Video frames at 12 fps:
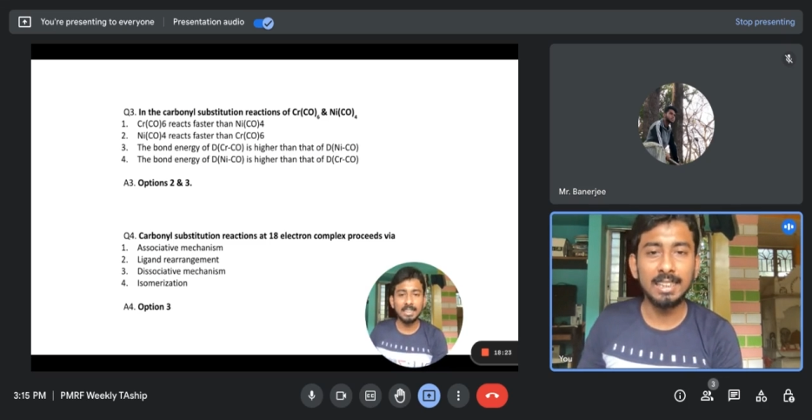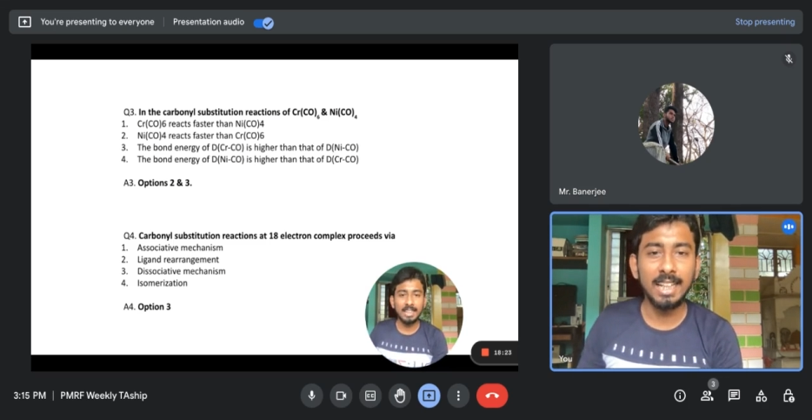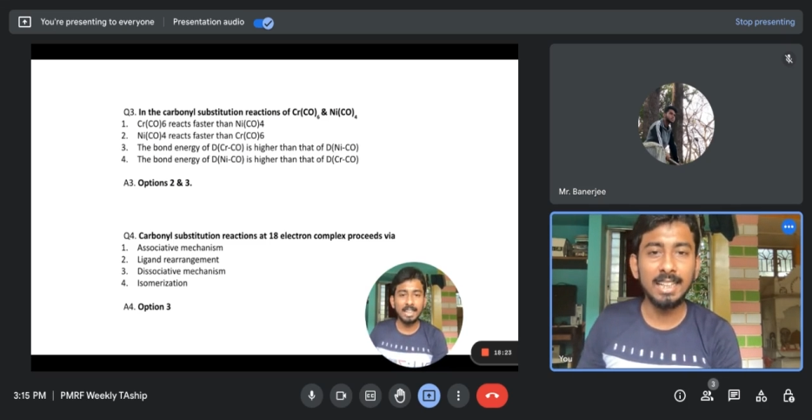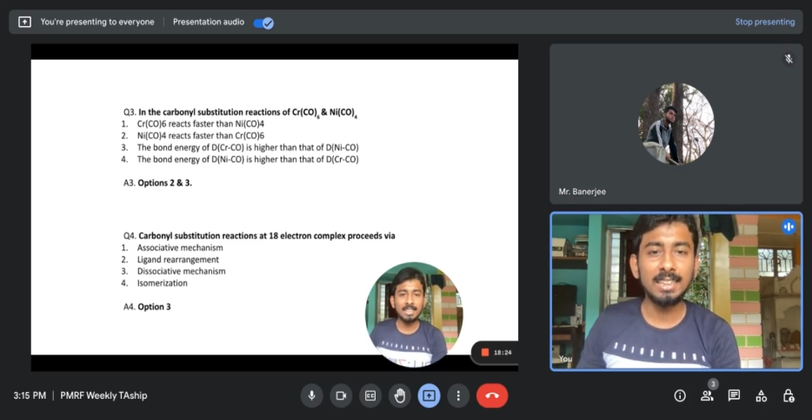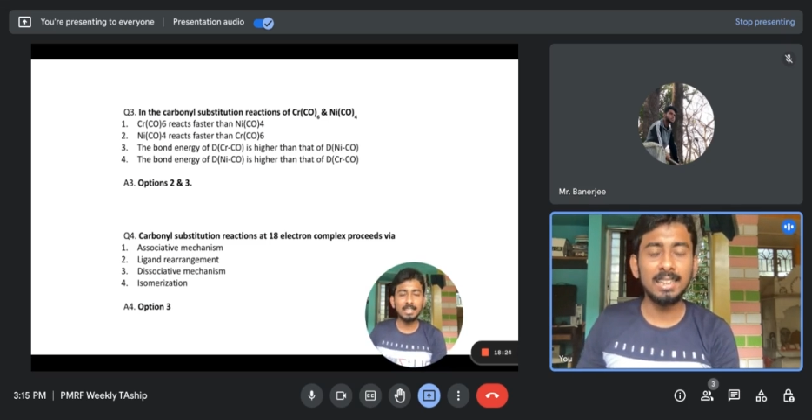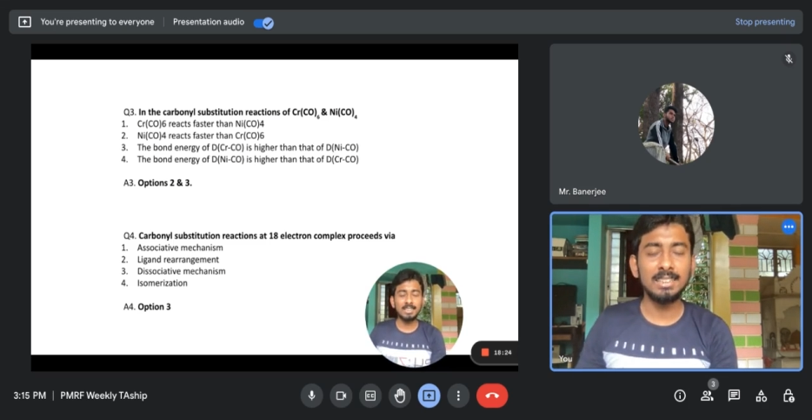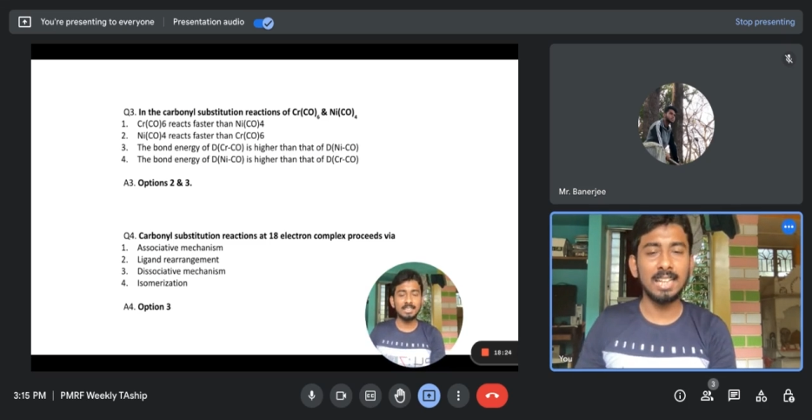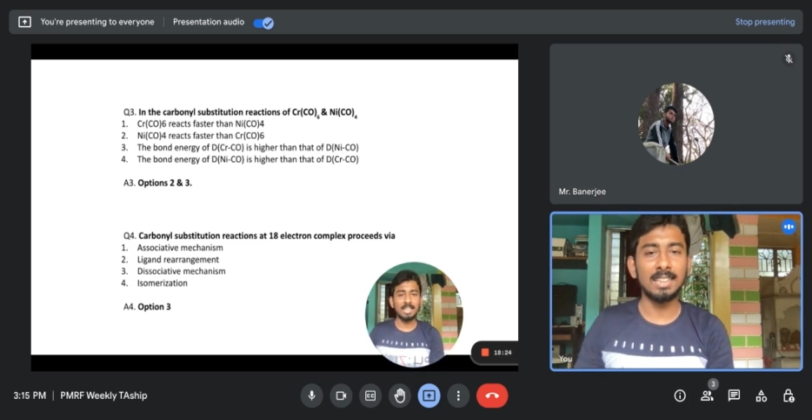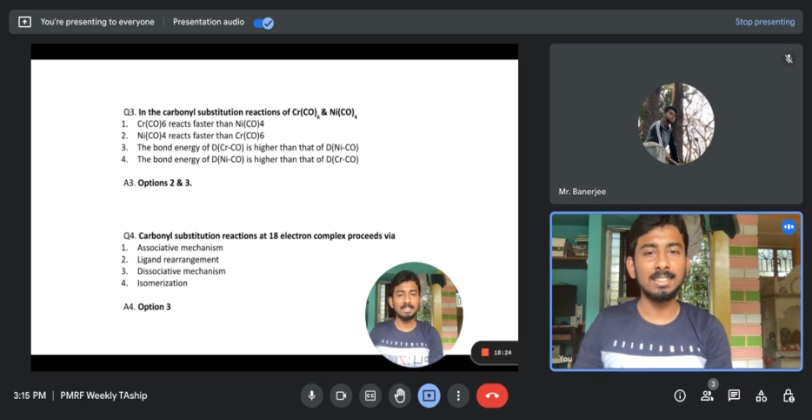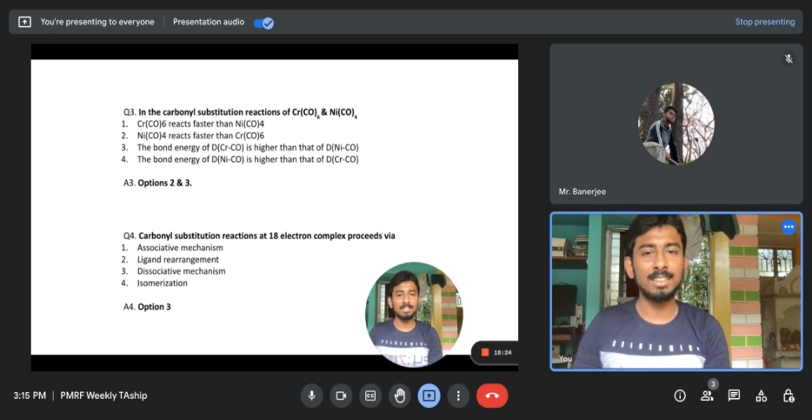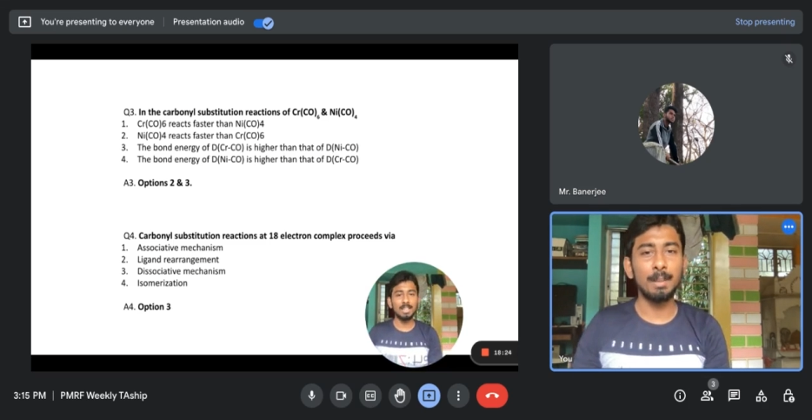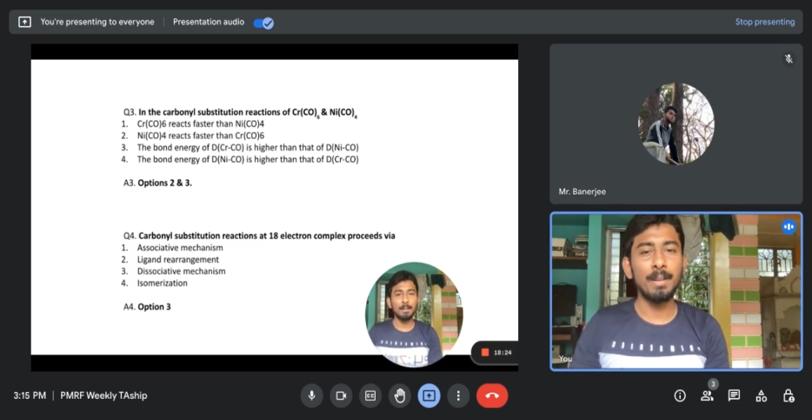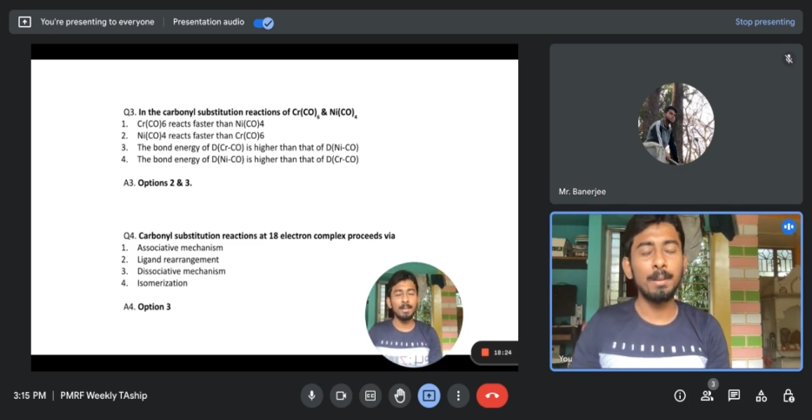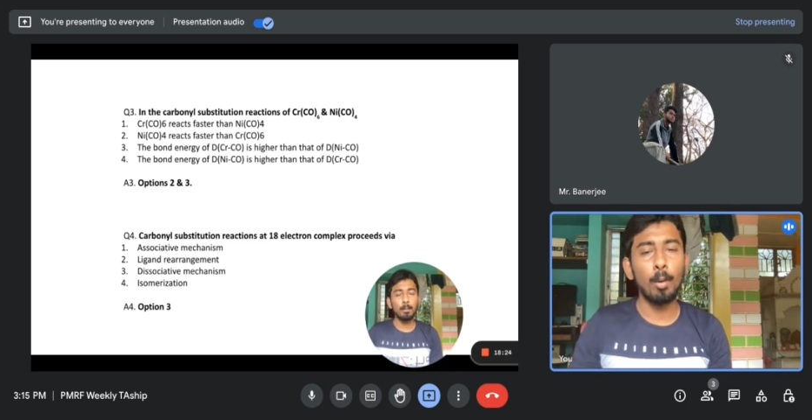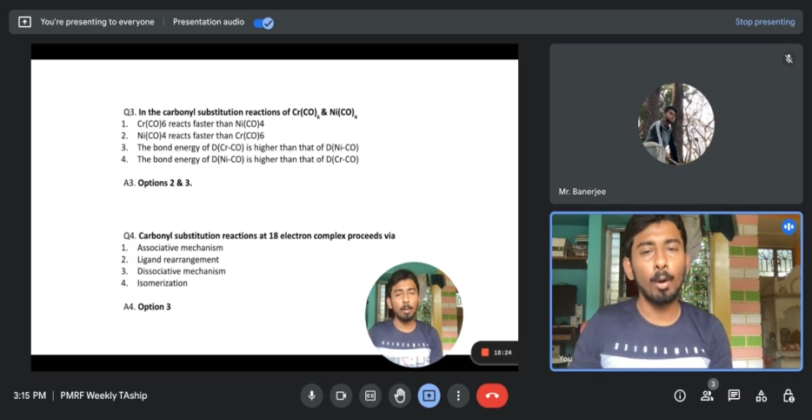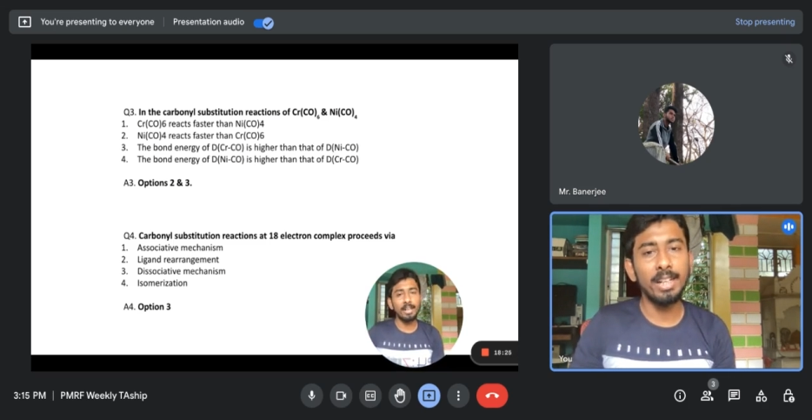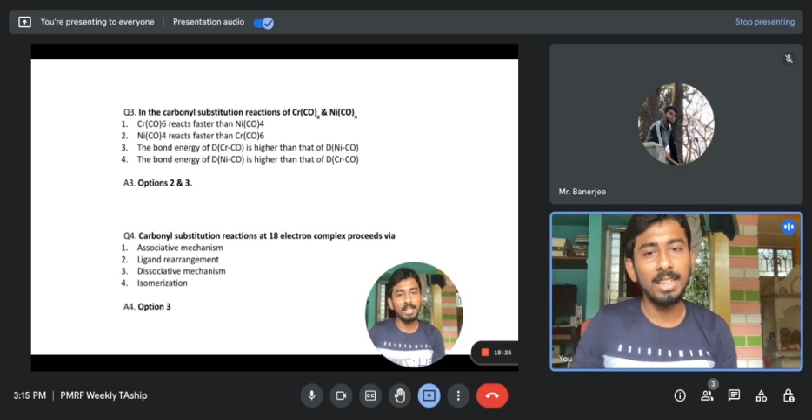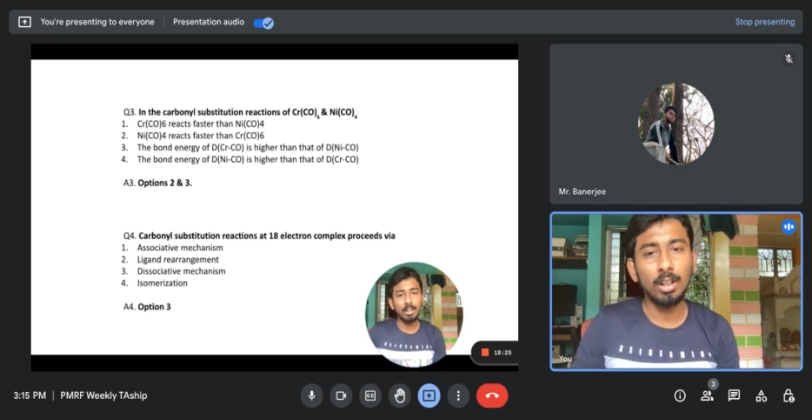and then this unstable